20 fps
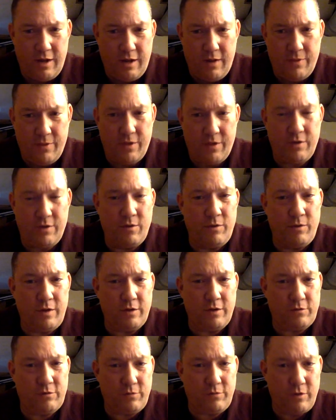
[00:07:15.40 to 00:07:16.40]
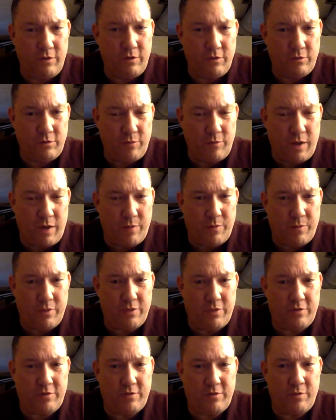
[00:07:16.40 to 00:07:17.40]
that no one else really knows about,
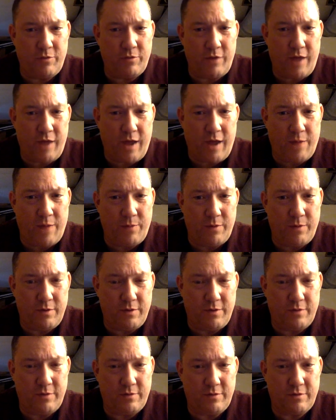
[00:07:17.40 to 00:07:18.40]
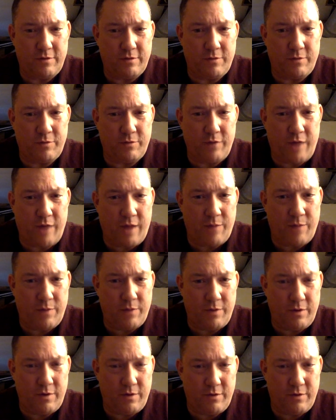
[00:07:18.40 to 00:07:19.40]
but something happened
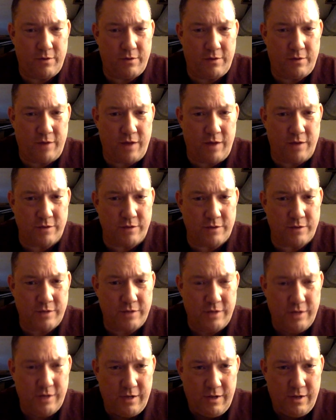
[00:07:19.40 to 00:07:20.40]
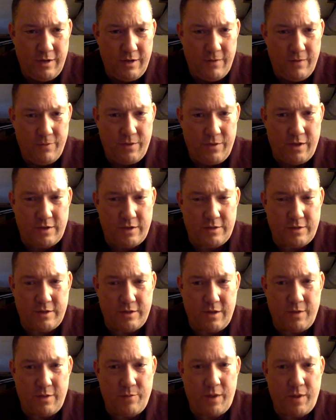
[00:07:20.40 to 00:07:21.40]
here at this house that
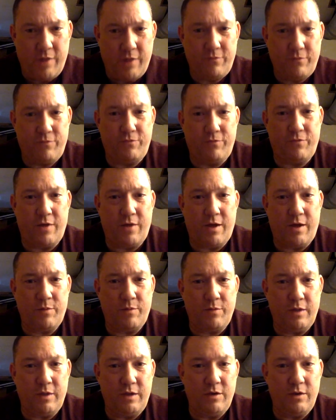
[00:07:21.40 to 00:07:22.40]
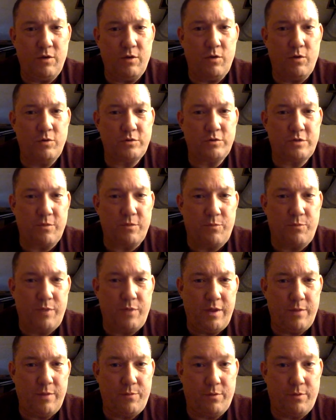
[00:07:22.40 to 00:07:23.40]
my family knows the
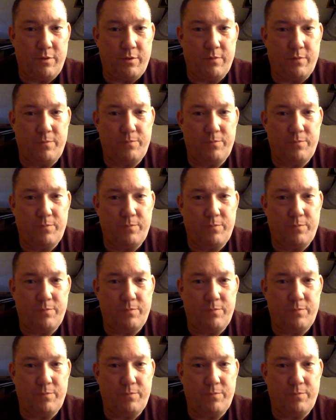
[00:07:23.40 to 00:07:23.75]
people